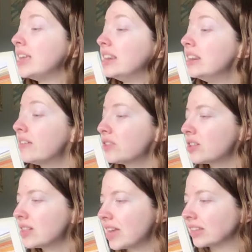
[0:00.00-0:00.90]

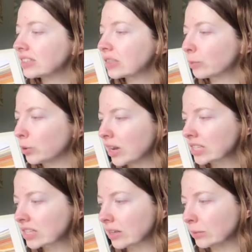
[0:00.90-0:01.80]
Nevertheless, the
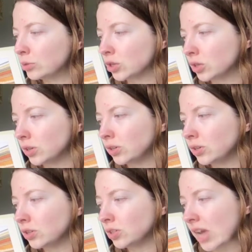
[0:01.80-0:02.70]
press club turned
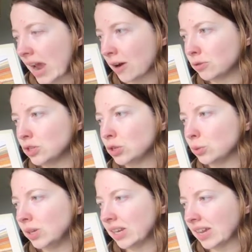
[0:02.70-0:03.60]
out to
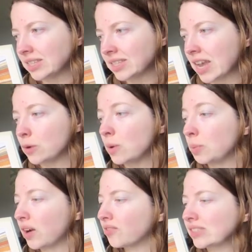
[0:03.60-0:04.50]
greet us, and we
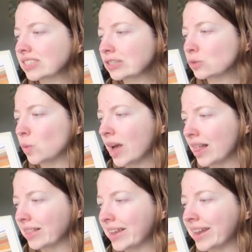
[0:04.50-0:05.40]
breakfasted
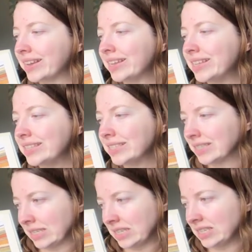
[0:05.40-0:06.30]
well at
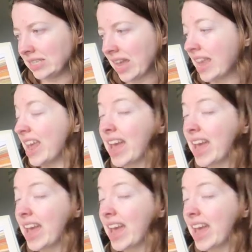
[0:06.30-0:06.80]
Kinsley's, an